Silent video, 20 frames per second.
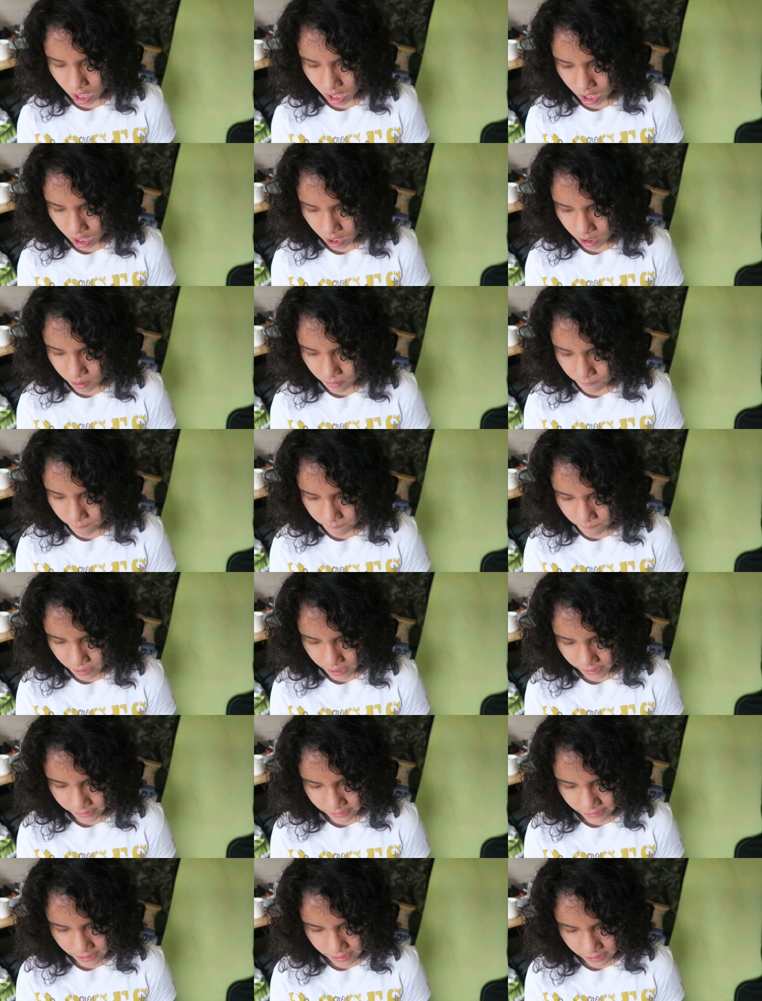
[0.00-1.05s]
Um,
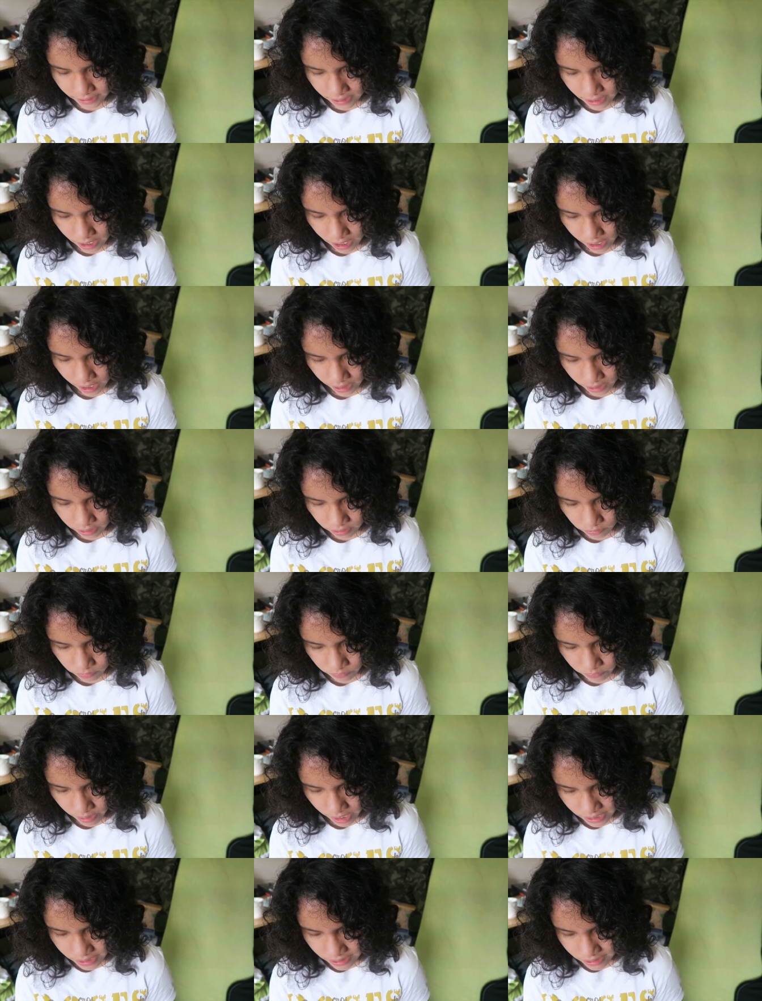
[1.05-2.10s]
and then I
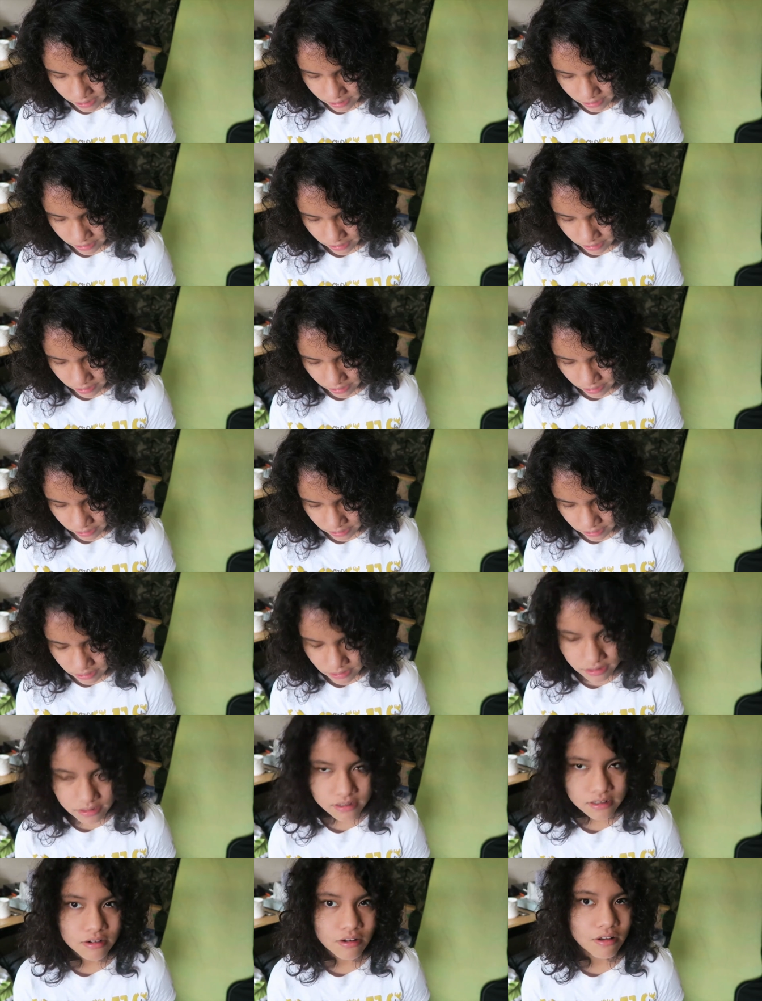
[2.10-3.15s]
read it
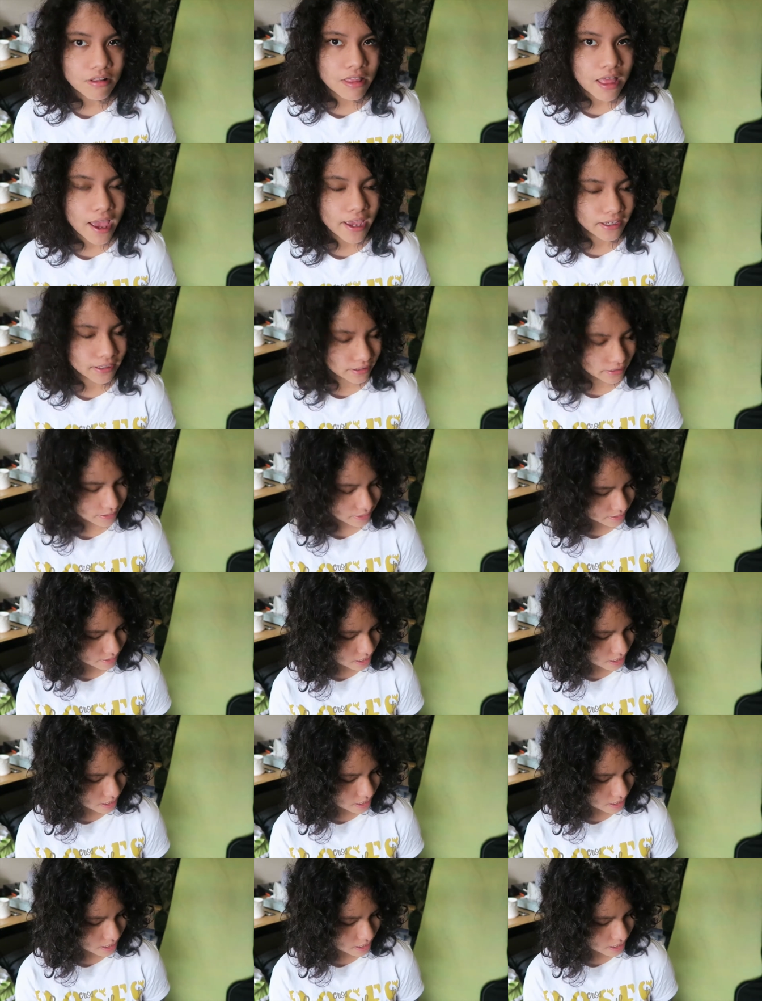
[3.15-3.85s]
and did not like it.